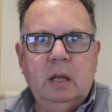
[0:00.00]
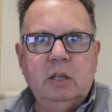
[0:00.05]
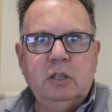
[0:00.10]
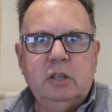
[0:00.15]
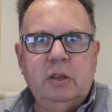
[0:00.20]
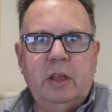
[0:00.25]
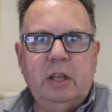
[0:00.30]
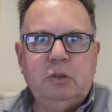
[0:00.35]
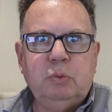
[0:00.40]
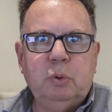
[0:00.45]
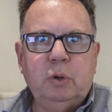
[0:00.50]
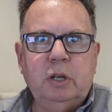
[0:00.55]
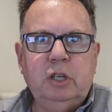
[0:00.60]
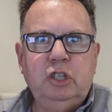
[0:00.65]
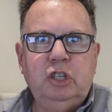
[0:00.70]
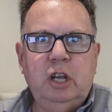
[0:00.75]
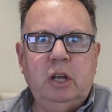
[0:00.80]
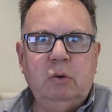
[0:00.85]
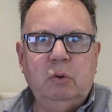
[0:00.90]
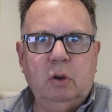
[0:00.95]
So that's what a
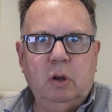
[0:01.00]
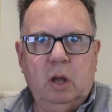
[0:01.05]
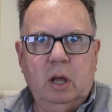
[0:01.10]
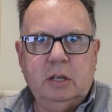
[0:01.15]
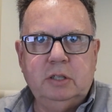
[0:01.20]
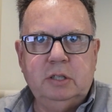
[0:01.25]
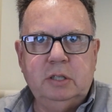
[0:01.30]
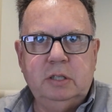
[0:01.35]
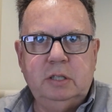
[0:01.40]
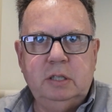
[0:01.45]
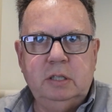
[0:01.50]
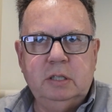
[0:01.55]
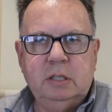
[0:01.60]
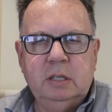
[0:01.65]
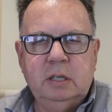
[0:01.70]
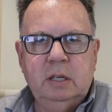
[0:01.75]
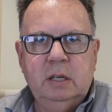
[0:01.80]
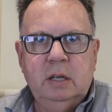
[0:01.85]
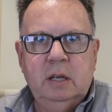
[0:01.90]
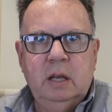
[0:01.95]
general licence
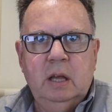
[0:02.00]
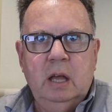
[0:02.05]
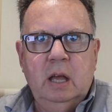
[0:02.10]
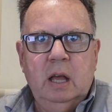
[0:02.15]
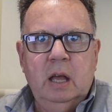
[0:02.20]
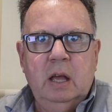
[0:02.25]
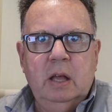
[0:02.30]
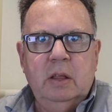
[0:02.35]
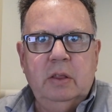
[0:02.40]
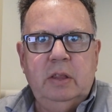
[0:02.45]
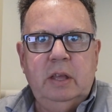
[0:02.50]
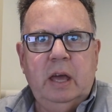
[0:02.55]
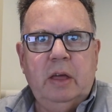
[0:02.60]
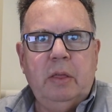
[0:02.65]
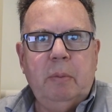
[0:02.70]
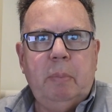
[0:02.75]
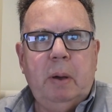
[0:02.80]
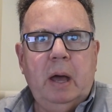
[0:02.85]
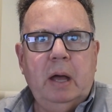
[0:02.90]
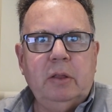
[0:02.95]
is. The
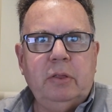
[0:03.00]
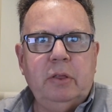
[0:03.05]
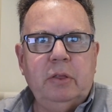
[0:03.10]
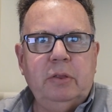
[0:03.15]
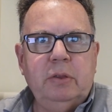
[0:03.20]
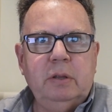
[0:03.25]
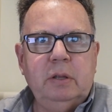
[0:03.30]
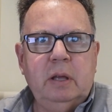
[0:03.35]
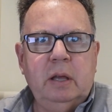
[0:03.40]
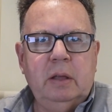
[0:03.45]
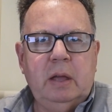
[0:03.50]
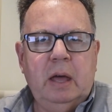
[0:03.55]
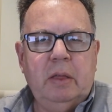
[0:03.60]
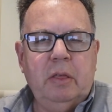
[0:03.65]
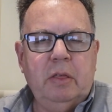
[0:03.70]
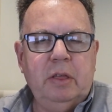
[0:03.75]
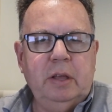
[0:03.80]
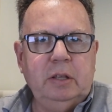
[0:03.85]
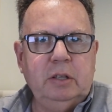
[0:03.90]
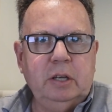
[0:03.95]

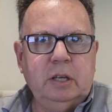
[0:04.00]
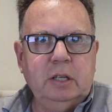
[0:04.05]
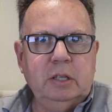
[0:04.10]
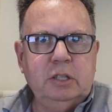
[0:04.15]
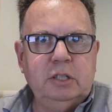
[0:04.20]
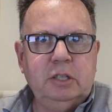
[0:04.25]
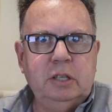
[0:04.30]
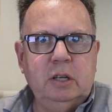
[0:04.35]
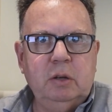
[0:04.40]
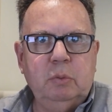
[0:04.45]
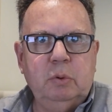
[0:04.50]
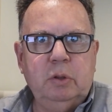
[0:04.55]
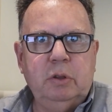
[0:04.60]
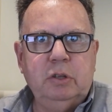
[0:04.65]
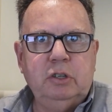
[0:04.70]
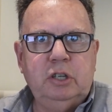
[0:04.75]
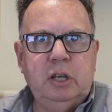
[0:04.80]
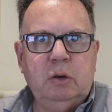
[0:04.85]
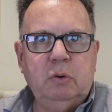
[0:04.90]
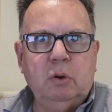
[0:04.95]
other thing to consider
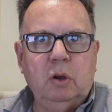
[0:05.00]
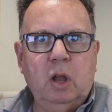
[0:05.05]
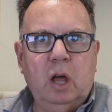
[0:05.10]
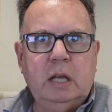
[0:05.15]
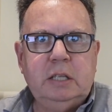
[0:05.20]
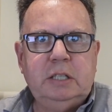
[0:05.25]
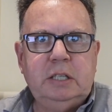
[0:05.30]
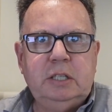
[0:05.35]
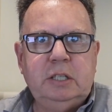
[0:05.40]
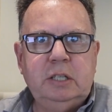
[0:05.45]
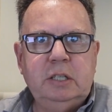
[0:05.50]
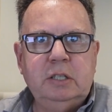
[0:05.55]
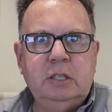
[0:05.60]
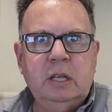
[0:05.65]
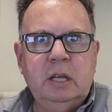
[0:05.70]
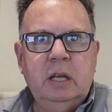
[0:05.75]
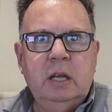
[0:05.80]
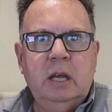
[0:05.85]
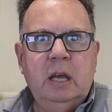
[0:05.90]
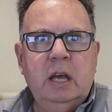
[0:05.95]
with the general
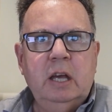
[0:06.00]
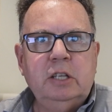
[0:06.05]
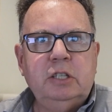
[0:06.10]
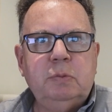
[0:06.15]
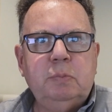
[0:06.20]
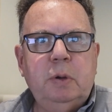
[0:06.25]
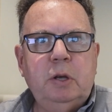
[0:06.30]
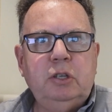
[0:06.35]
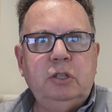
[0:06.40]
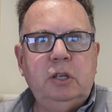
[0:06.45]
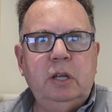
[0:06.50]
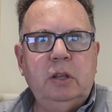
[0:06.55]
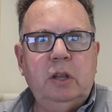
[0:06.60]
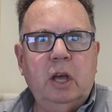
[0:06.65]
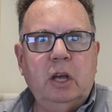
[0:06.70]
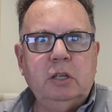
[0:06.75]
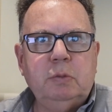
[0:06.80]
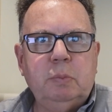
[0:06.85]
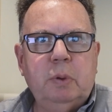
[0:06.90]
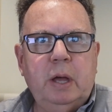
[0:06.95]
licences, especially in
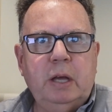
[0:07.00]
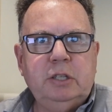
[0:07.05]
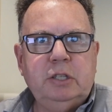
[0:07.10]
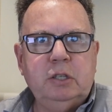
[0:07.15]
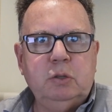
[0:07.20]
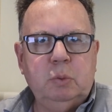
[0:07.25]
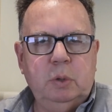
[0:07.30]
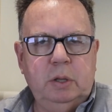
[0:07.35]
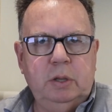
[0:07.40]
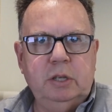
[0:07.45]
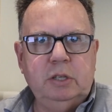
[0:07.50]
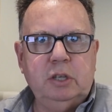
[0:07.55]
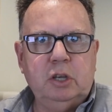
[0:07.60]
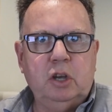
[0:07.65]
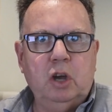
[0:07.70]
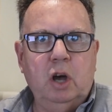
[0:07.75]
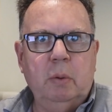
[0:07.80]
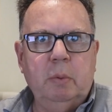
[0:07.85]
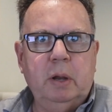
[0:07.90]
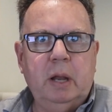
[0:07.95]
those places where there's
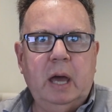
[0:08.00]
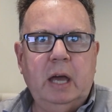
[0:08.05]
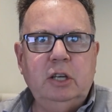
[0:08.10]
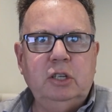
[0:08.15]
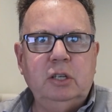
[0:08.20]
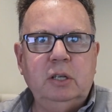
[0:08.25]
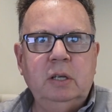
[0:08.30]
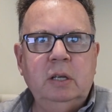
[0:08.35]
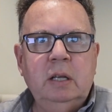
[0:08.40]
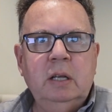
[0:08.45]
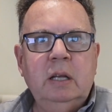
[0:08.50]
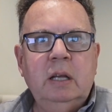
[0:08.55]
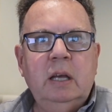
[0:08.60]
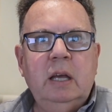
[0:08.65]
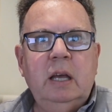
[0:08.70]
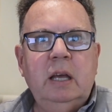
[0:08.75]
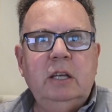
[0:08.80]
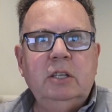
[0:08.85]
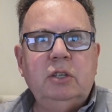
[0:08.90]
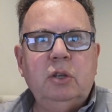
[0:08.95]
accommodation,
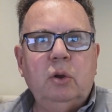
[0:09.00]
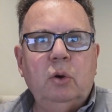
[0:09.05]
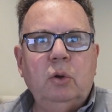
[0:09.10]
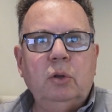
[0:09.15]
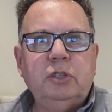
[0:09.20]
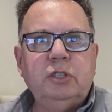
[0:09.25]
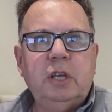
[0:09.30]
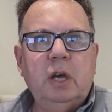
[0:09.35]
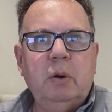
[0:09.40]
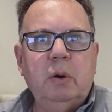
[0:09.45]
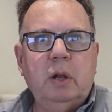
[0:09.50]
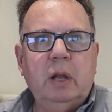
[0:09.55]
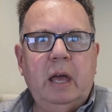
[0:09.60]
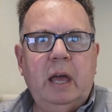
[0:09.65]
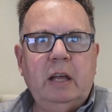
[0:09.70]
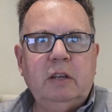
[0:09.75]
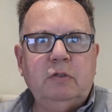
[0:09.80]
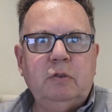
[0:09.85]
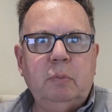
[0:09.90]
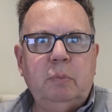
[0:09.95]
is it also
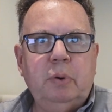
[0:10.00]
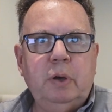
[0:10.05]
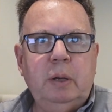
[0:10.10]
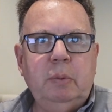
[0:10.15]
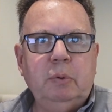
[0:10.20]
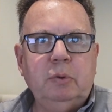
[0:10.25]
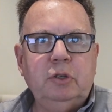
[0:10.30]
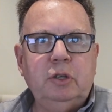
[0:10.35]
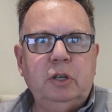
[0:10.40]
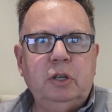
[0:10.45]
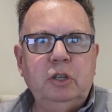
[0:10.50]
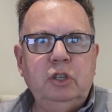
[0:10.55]
allows for people to